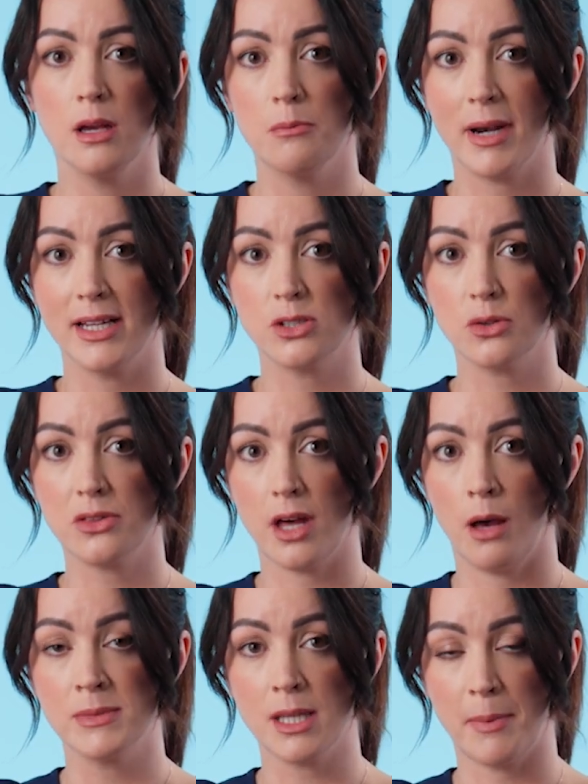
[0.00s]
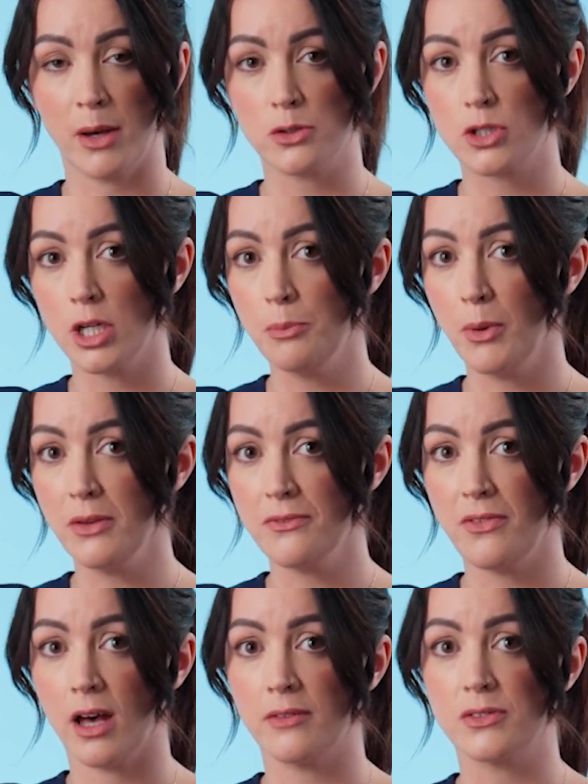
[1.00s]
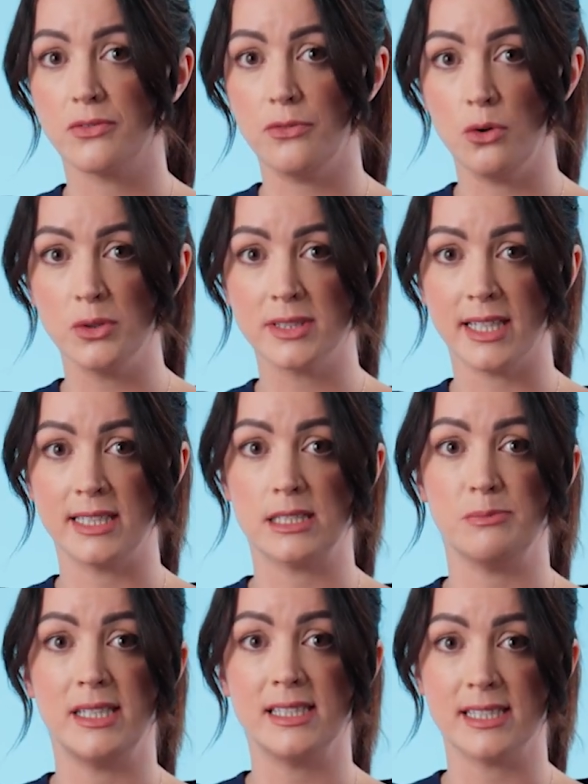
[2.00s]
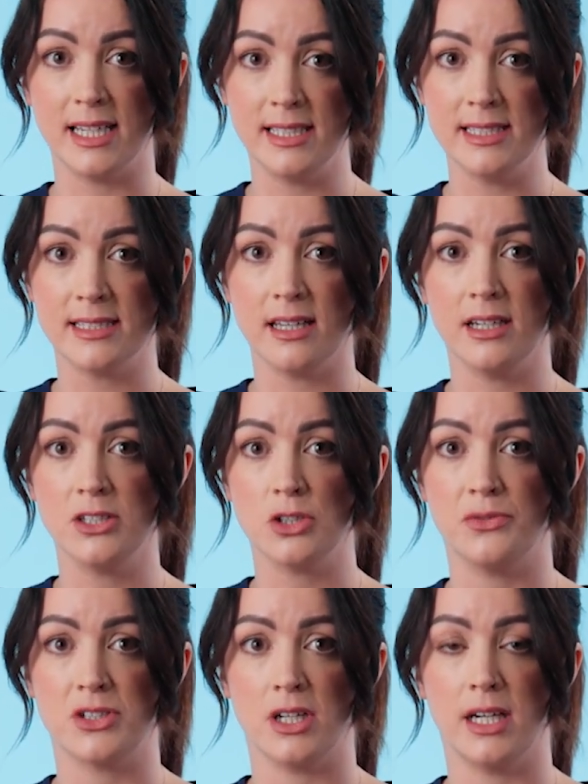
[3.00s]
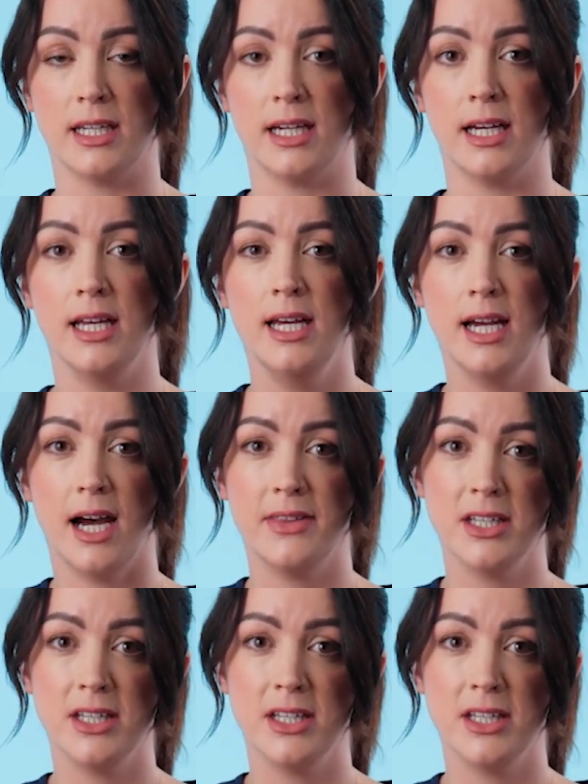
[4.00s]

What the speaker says: Place your thumb about 2.5 to 4 centimetres inside your vagina and